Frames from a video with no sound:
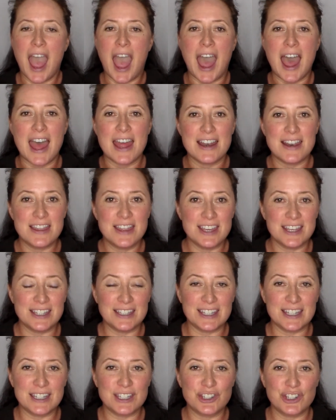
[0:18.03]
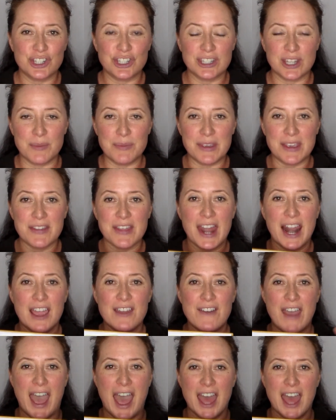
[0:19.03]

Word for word: and this is just something that I've